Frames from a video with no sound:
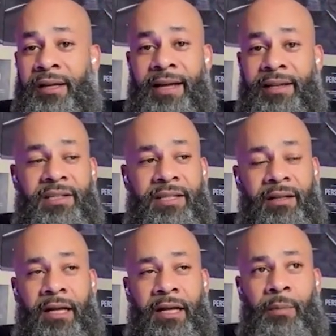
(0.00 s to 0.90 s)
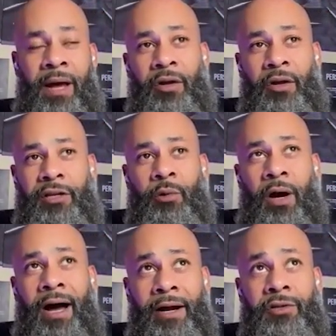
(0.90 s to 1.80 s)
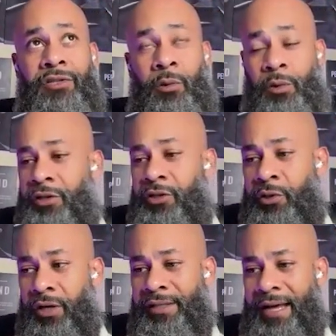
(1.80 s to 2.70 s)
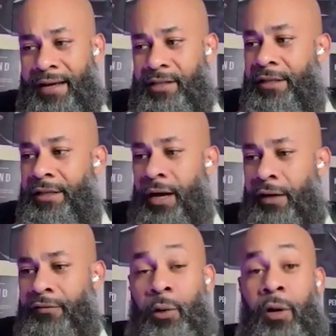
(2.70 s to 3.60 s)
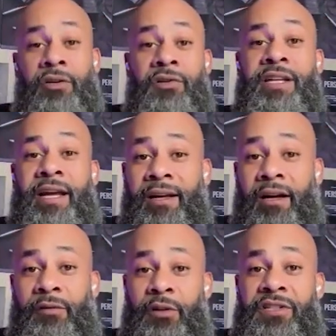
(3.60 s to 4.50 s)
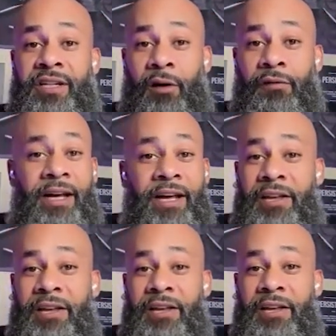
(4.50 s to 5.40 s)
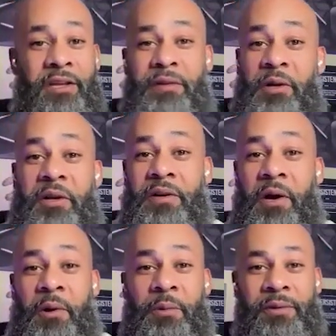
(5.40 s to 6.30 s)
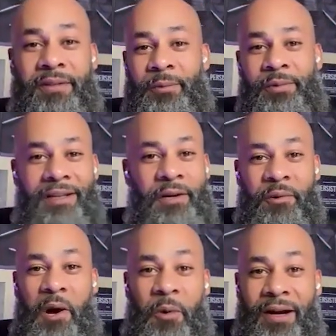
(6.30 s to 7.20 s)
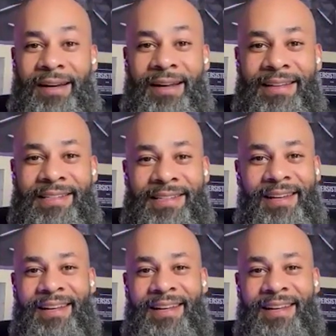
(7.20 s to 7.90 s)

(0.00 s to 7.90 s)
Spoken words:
Like you said, how can you hire someone to do a task that you have no understanding of yourself? You don't even know, you don't know what it is.